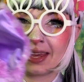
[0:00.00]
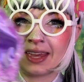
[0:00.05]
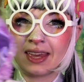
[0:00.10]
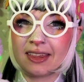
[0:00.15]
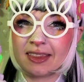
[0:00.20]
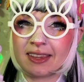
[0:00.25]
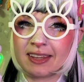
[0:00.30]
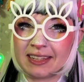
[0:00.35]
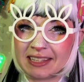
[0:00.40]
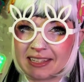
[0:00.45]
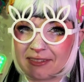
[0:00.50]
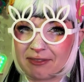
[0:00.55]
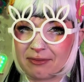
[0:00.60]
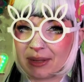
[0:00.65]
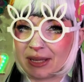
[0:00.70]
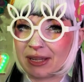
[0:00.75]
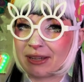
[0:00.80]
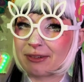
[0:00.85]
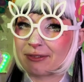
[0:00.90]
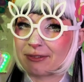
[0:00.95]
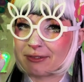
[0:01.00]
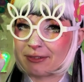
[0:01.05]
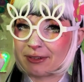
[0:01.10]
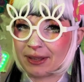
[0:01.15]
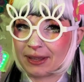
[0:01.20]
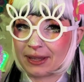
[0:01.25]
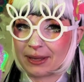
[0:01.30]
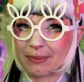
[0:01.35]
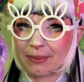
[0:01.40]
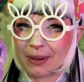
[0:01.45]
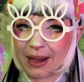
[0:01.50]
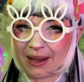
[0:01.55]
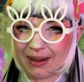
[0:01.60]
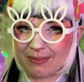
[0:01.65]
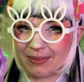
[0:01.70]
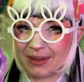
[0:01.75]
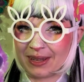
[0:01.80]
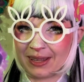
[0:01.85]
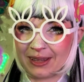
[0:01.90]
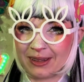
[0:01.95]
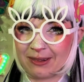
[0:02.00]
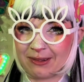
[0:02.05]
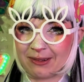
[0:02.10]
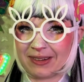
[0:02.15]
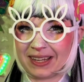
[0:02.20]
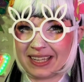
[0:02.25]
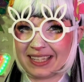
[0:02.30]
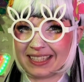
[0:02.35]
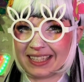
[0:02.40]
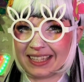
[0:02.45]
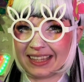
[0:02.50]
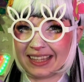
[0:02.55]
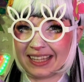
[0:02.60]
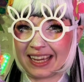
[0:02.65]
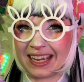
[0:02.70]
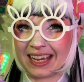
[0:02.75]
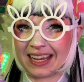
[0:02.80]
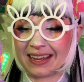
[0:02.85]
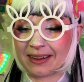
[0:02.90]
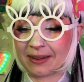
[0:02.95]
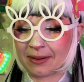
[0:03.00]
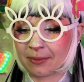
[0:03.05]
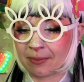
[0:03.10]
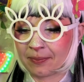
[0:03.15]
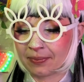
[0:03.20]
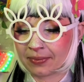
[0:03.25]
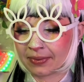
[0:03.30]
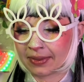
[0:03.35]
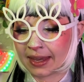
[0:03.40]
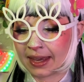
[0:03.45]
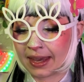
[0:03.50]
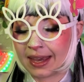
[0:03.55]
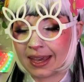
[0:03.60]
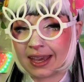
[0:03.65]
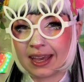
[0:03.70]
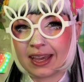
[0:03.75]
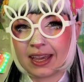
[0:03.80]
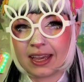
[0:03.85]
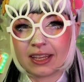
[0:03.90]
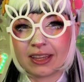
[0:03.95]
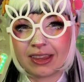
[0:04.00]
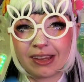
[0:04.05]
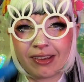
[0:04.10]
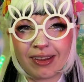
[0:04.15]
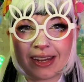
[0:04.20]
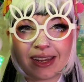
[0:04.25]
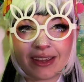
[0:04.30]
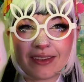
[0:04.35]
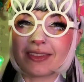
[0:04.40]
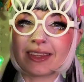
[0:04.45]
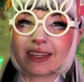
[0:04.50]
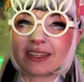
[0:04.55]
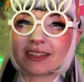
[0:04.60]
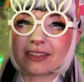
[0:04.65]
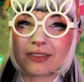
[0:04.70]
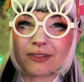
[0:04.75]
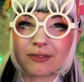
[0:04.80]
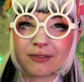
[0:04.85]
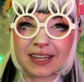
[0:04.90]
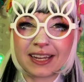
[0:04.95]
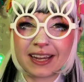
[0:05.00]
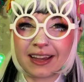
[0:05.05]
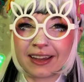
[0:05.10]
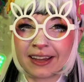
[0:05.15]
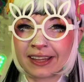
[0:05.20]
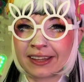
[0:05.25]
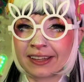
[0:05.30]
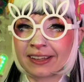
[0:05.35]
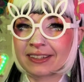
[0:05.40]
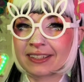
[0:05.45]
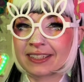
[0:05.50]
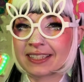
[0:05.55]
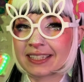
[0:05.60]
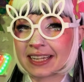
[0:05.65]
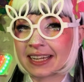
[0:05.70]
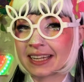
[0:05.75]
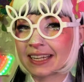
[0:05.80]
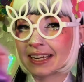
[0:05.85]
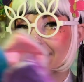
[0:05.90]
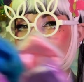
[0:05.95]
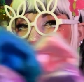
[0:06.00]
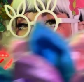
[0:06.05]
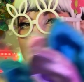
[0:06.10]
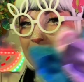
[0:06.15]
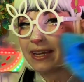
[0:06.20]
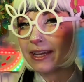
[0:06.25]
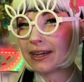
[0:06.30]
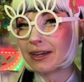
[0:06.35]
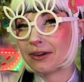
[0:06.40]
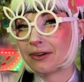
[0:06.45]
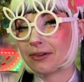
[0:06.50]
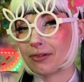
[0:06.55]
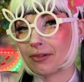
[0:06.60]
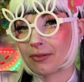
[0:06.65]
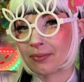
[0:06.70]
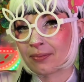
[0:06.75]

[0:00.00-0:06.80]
These have been really popular recently. Do any of these 3 colors stand out to you?